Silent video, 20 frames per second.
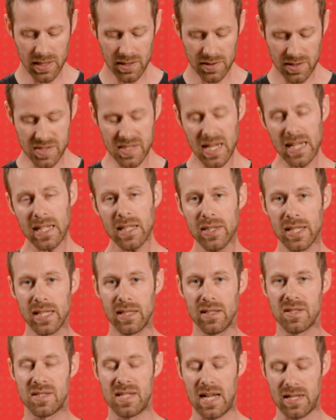The second
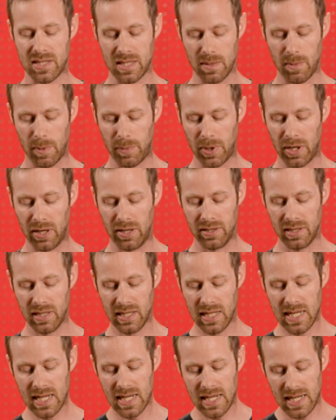thing that sets them apart
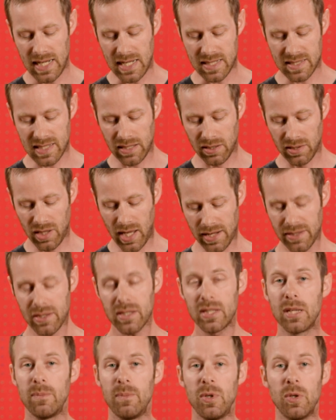is that a lot of
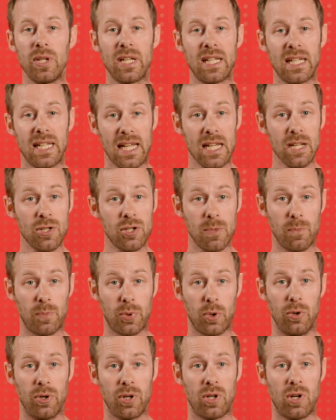the communication
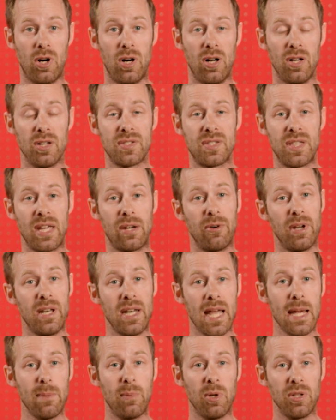protocols that are
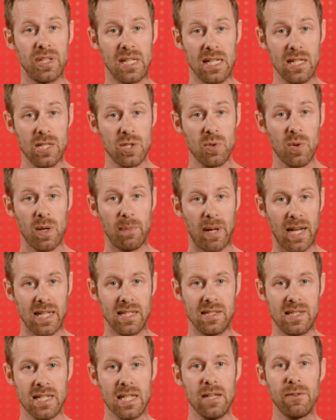enabled into it by
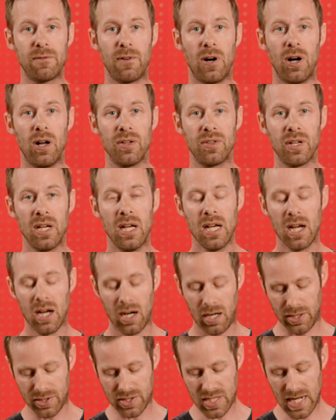default
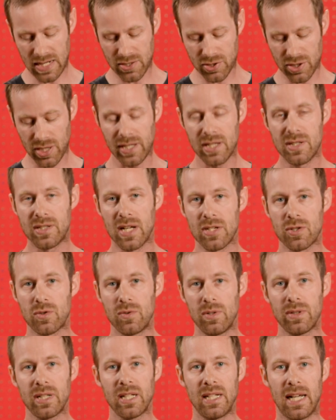are attached on
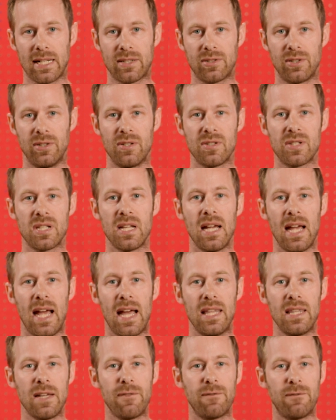industrial connectors,
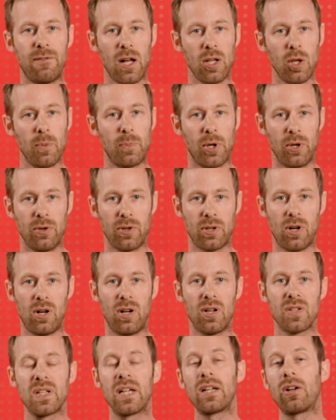and they follow
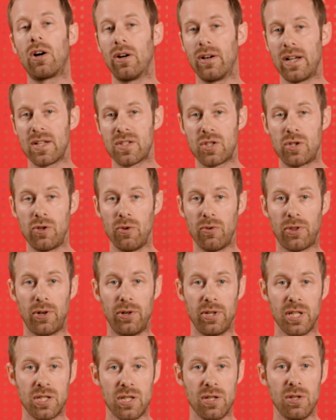protocols like
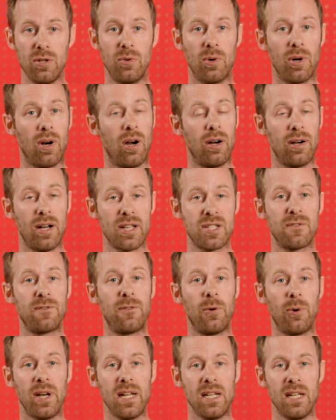RS-232 or
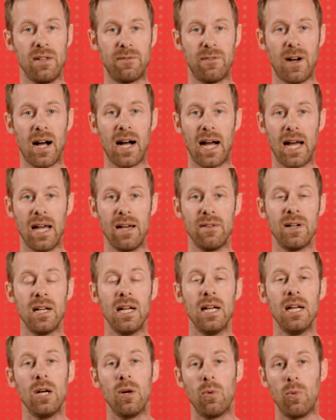RS-485,
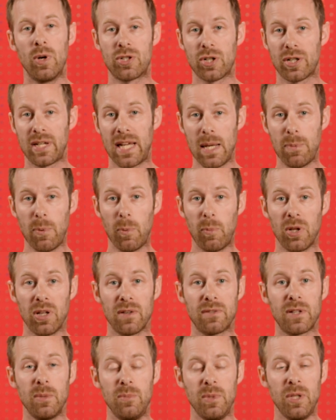which are capable
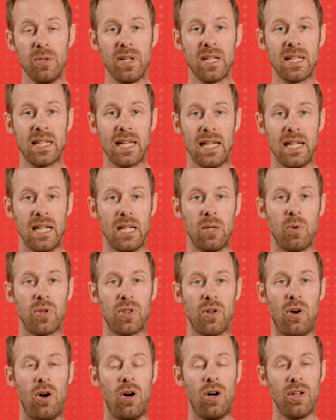of communicating
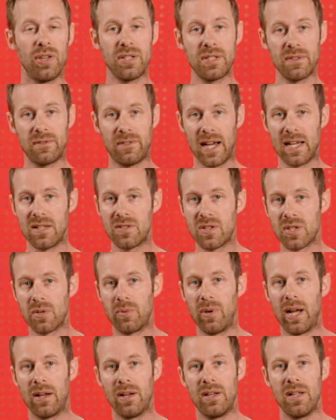with all the devices
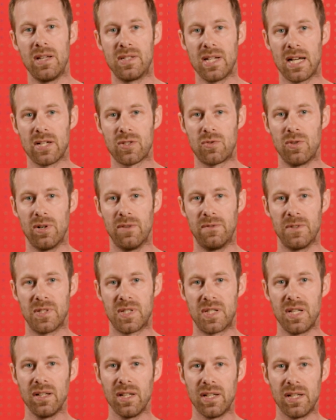around an industrial
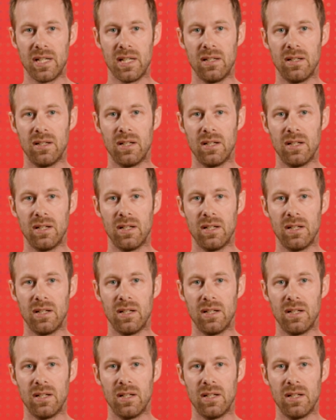facility.